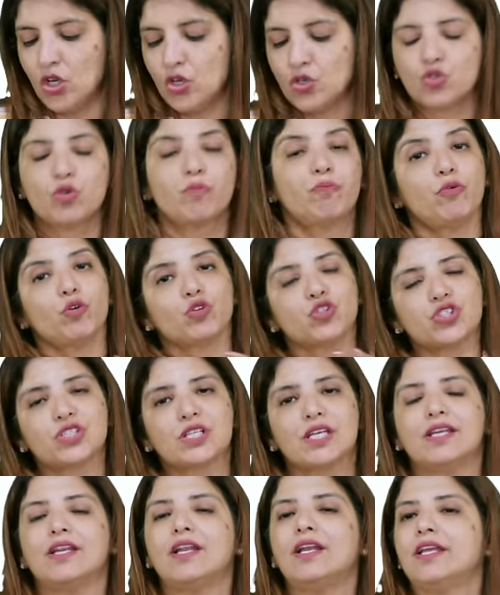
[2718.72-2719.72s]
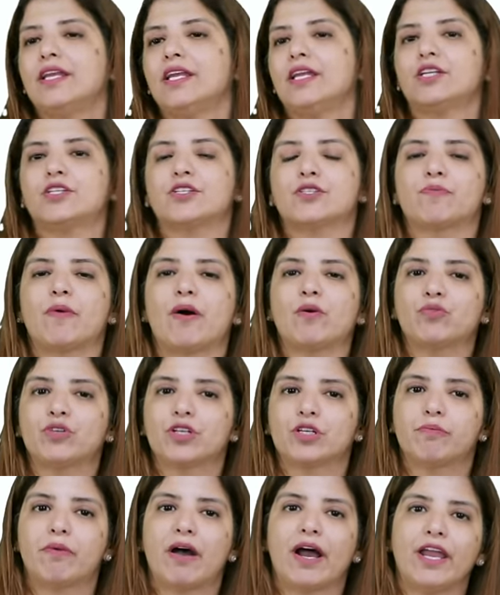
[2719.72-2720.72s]
So, posteriorly it is
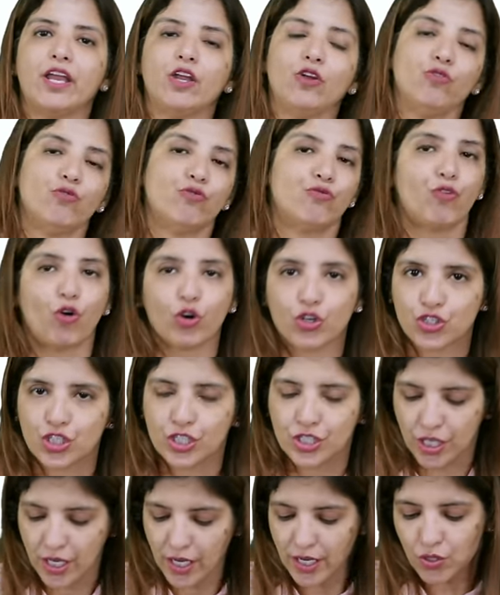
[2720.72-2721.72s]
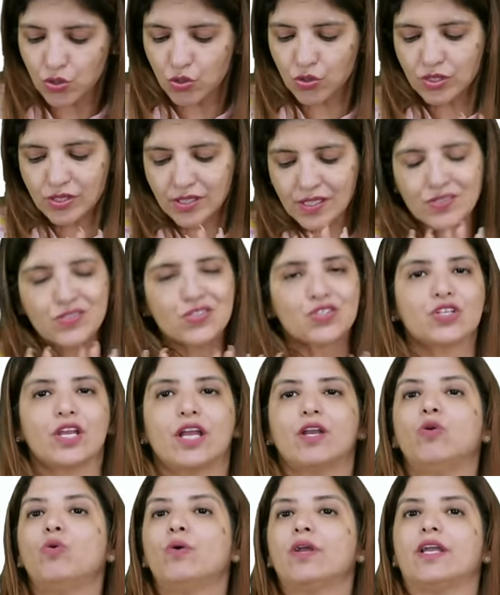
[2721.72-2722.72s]
bounded by forshit. So, this
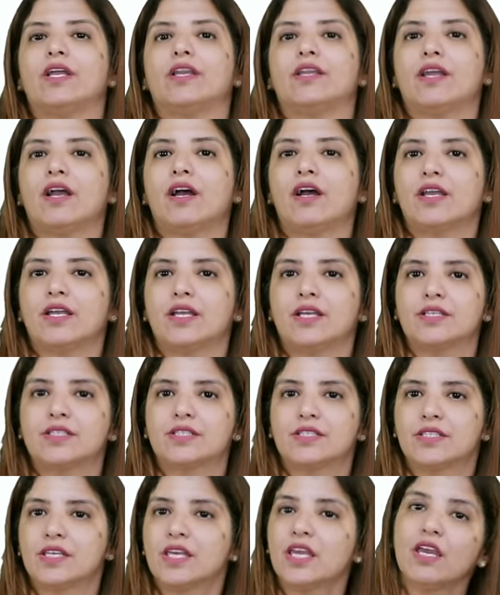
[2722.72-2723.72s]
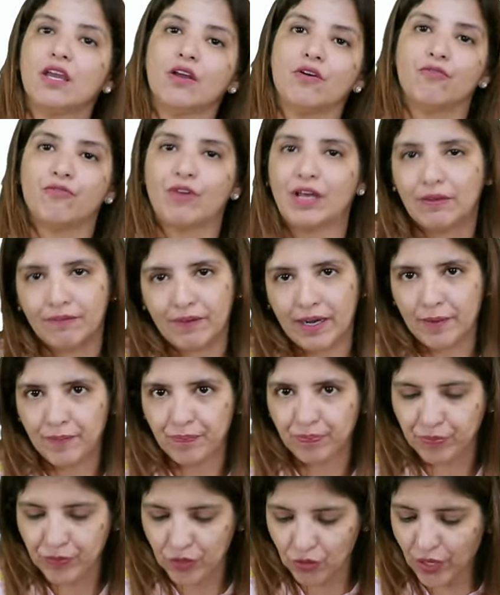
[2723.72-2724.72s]
yellow area is the vulva,
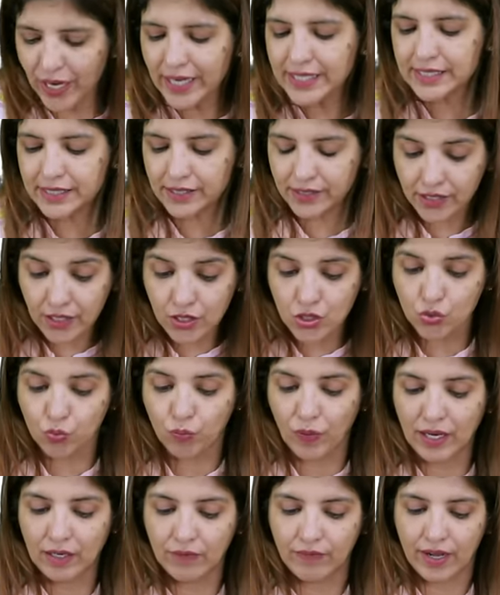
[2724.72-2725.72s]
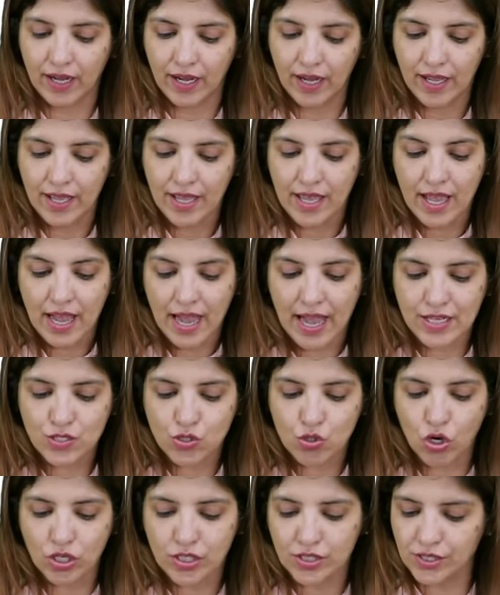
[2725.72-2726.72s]
right? This vulva
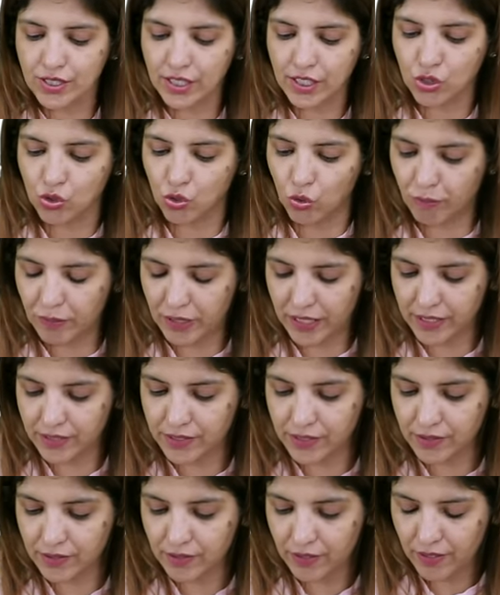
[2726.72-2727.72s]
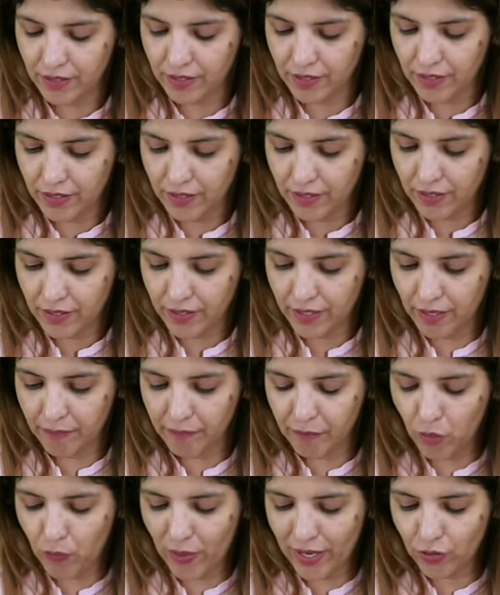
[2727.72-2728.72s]
has got six openings.
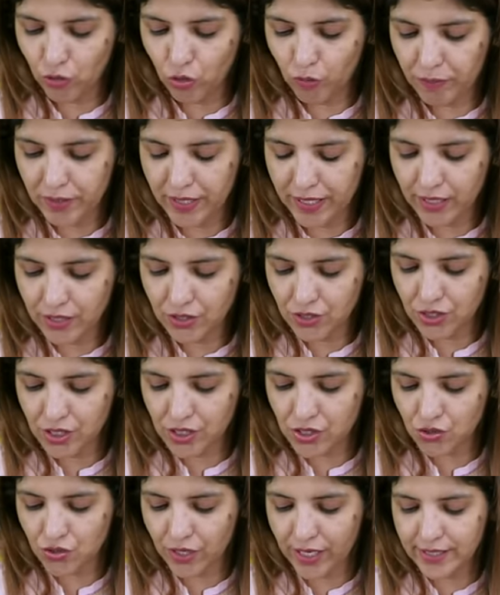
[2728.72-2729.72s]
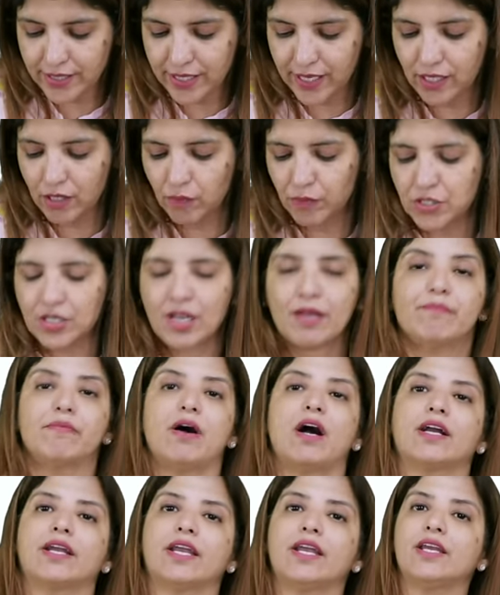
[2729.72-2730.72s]
Number one opening, this red color which I am
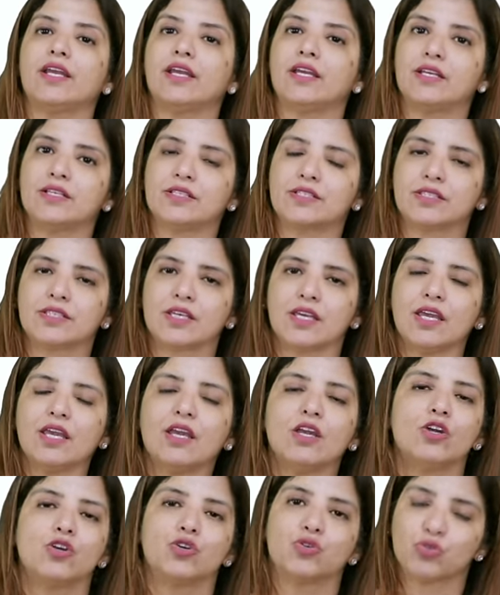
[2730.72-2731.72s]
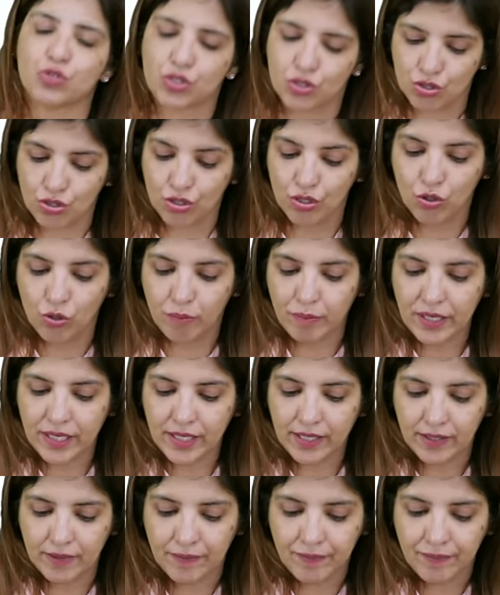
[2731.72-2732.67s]
marking, is the urethral opening.